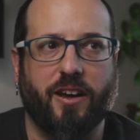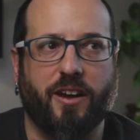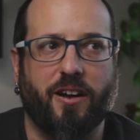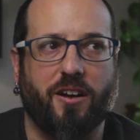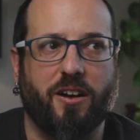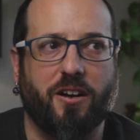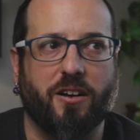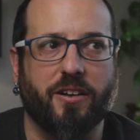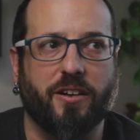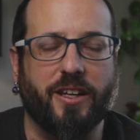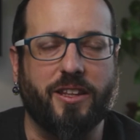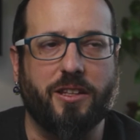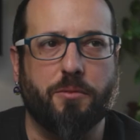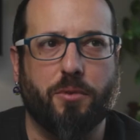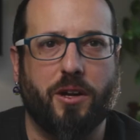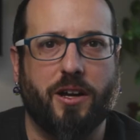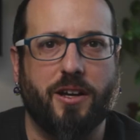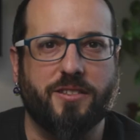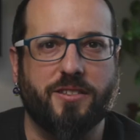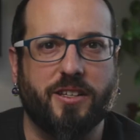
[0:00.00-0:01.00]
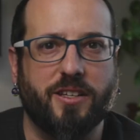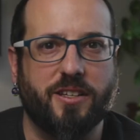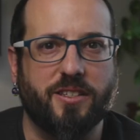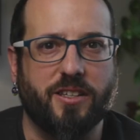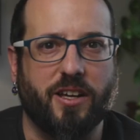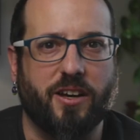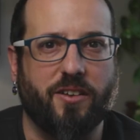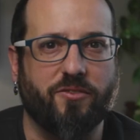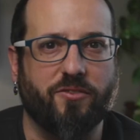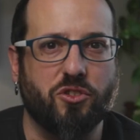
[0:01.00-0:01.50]
are in the process
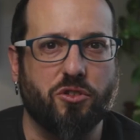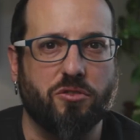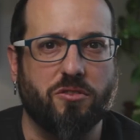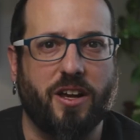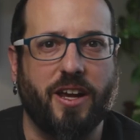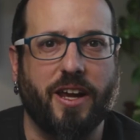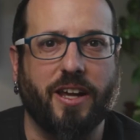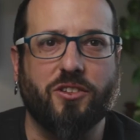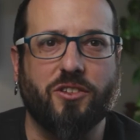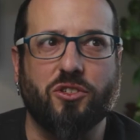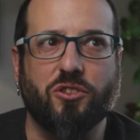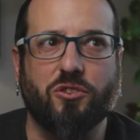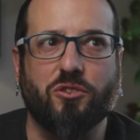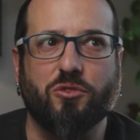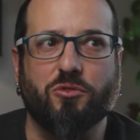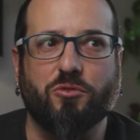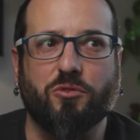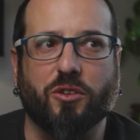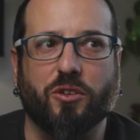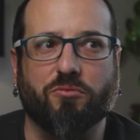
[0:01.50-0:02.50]
of trying to